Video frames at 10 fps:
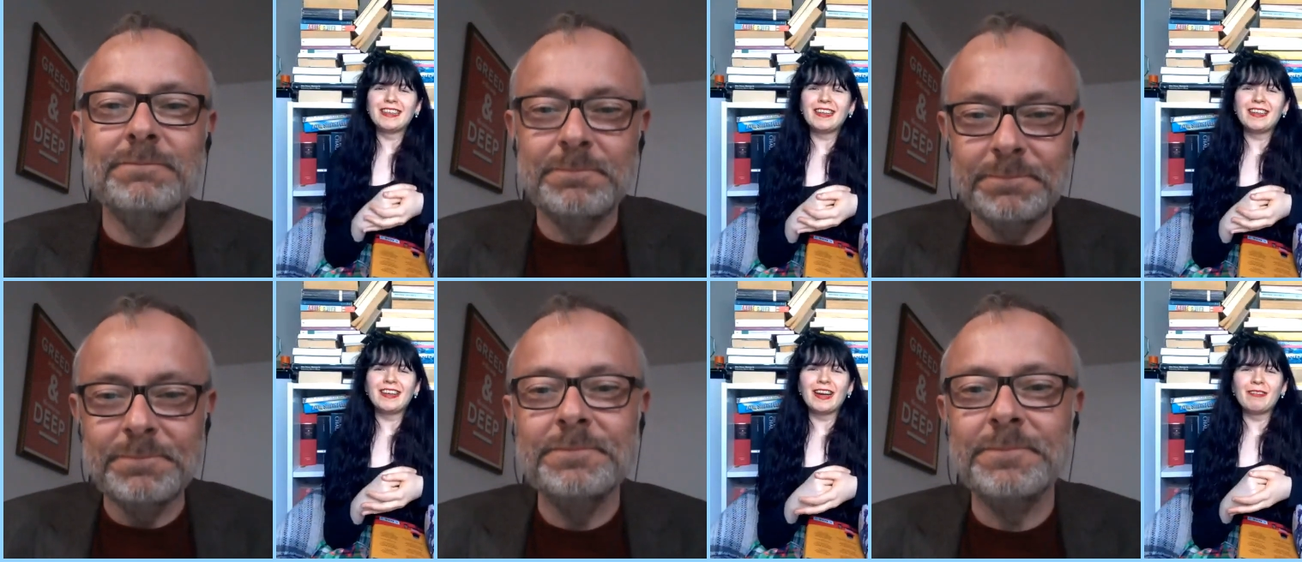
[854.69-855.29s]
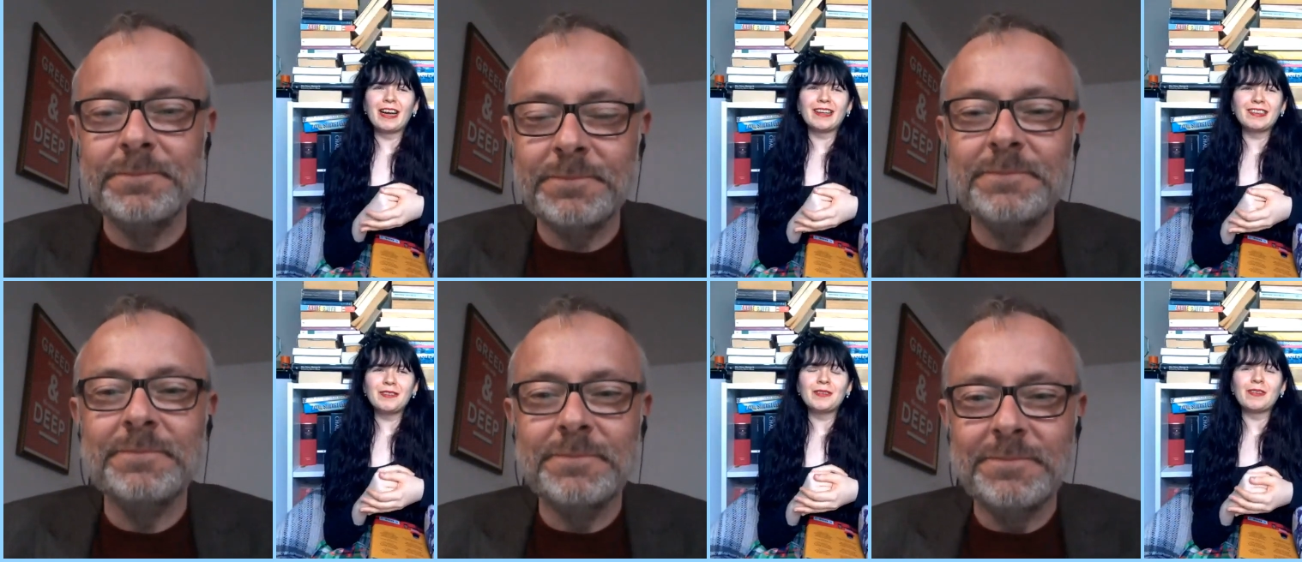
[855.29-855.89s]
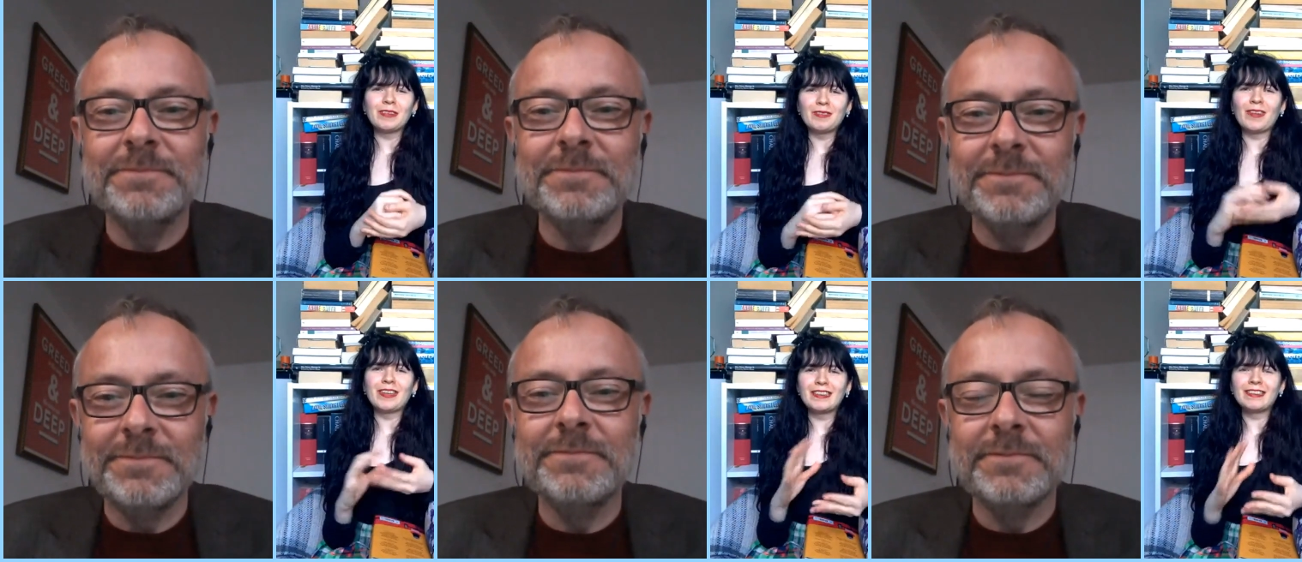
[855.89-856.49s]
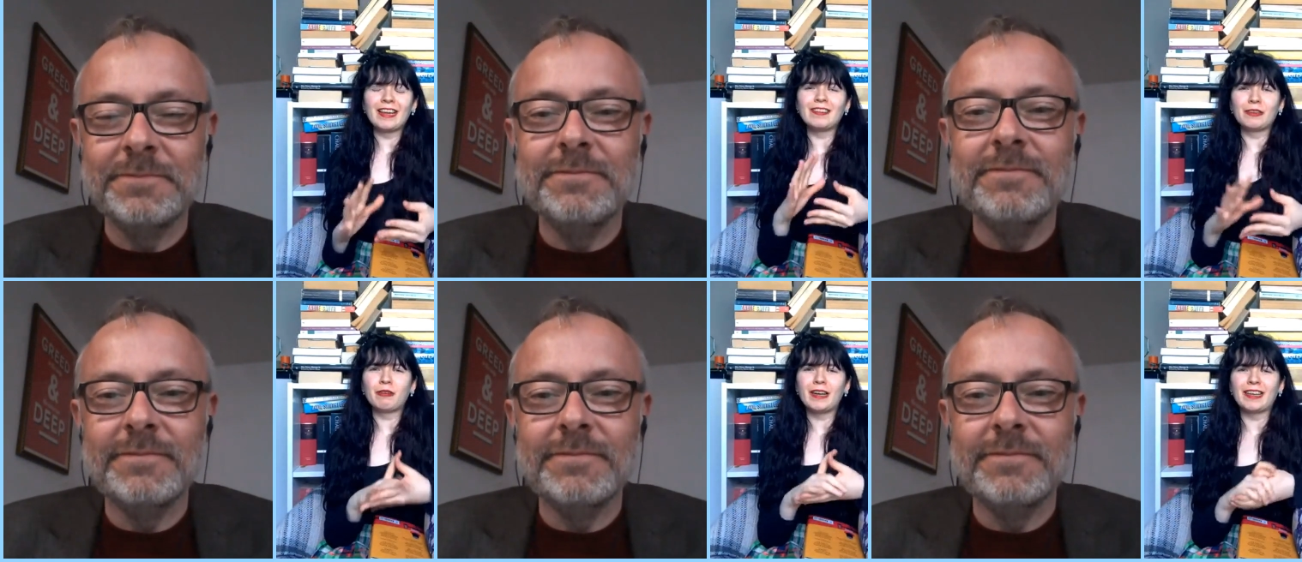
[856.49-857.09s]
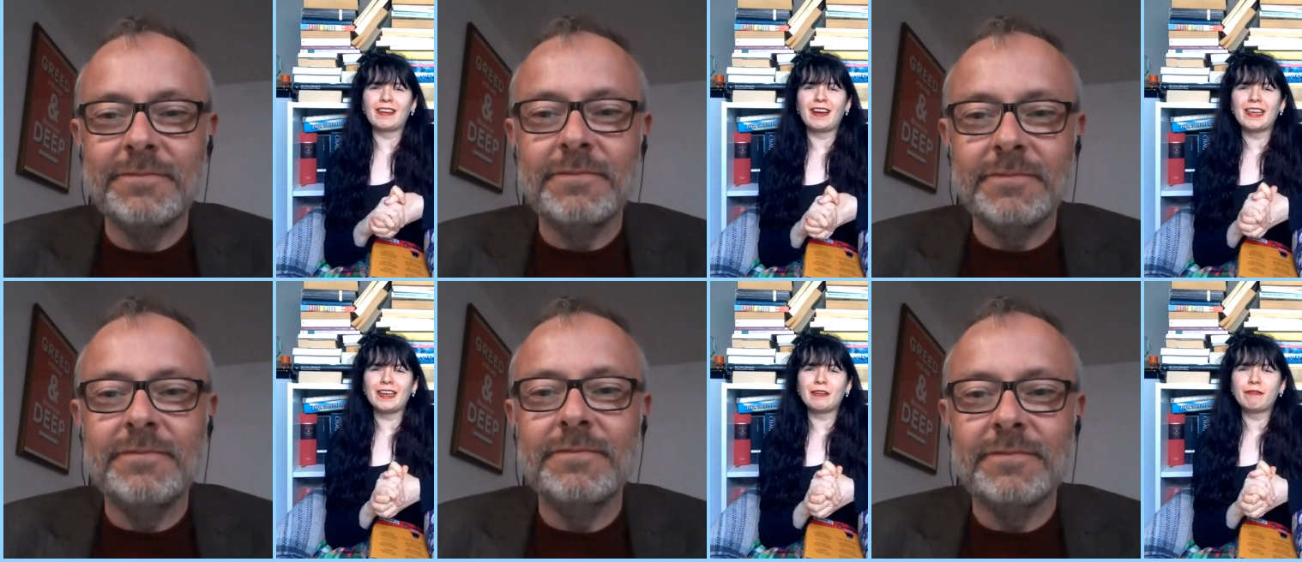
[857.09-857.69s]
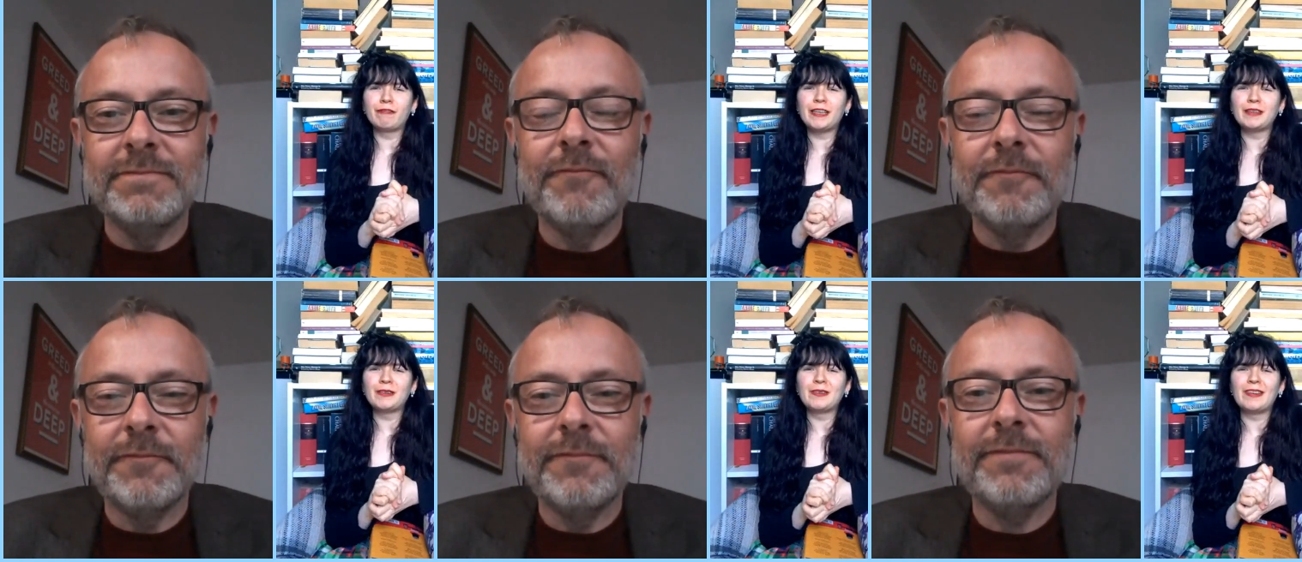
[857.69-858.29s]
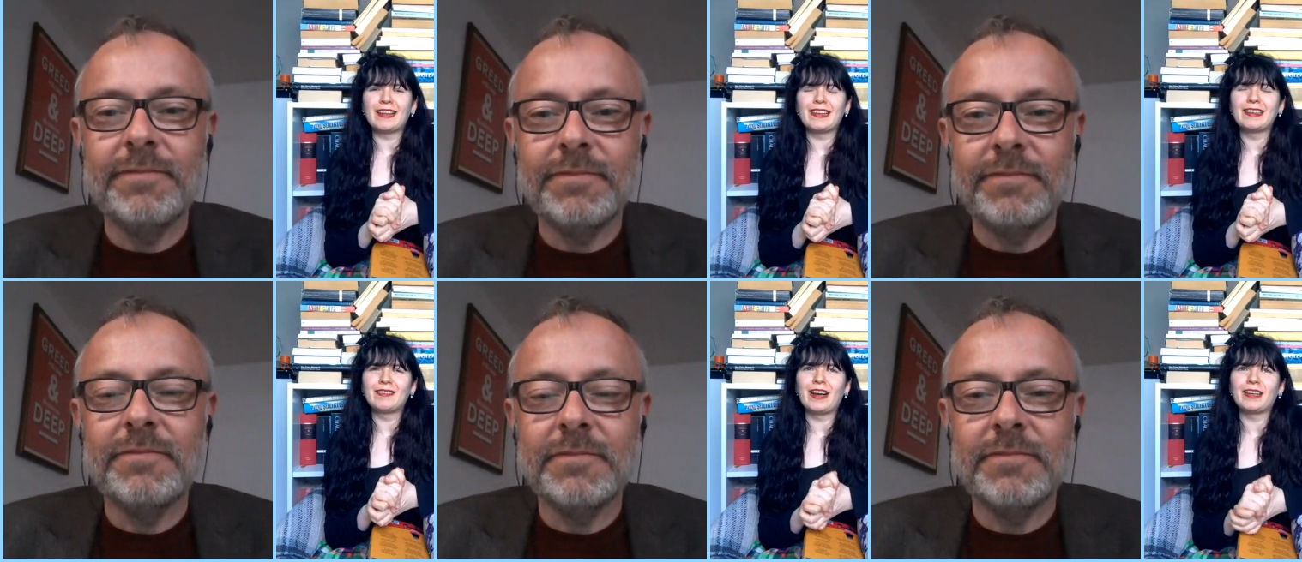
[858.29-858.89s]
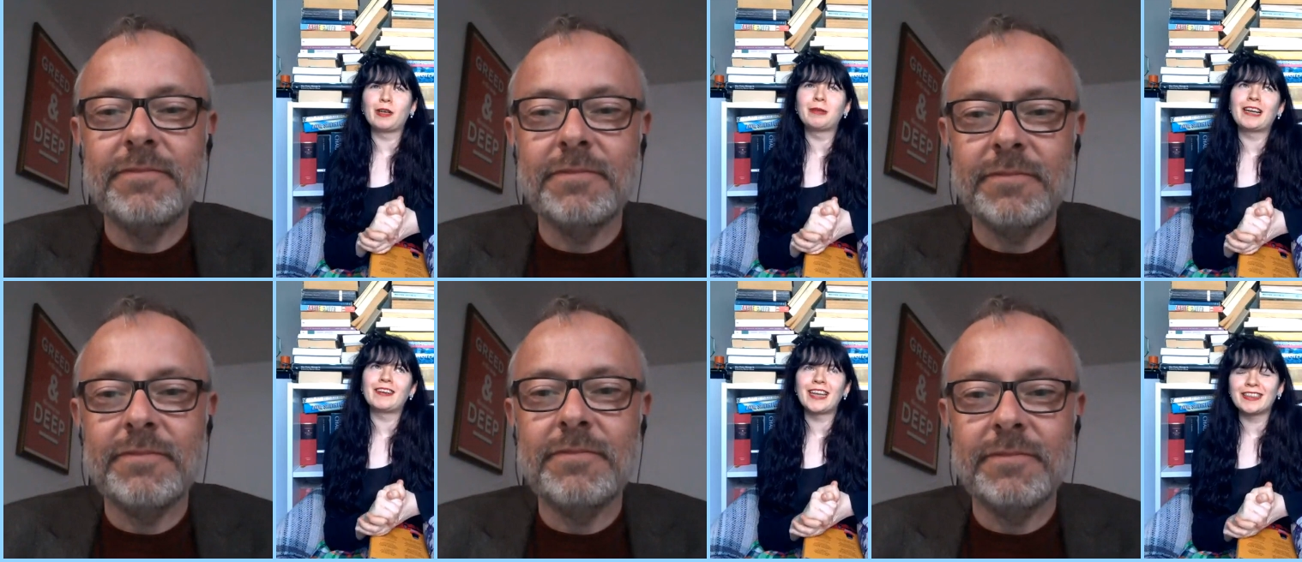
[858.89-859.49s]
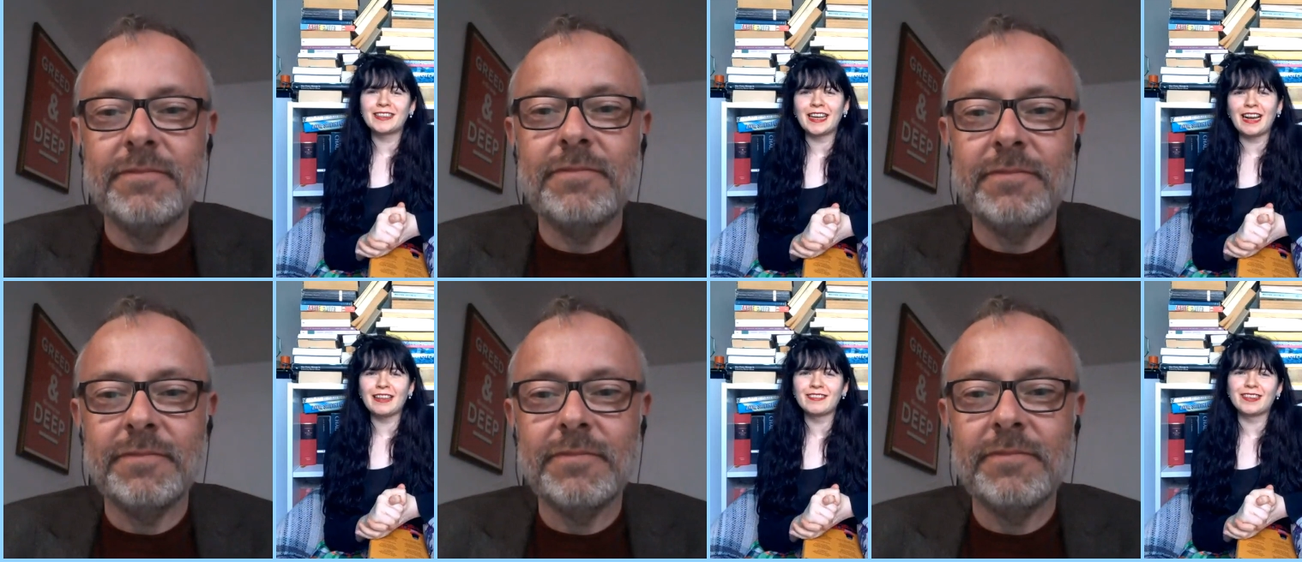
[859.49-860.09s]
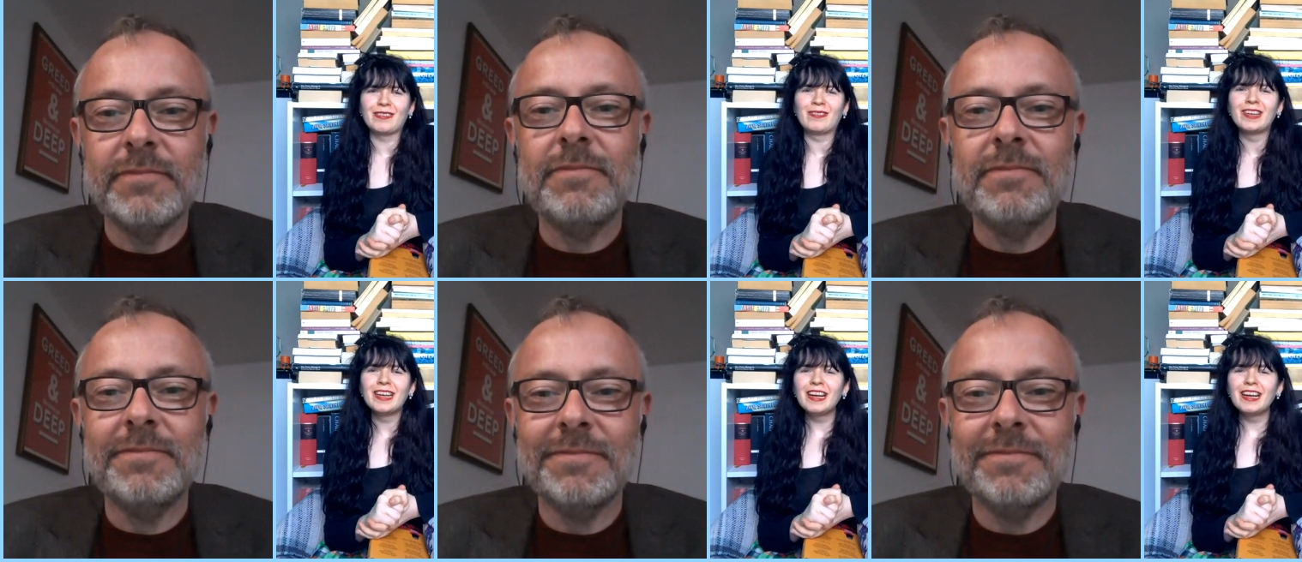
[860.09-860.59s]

Speaker 1: you know, when I see people responding to things on Twitter, I don't feel that sense of like, oh, but I don't get to shake hands with them.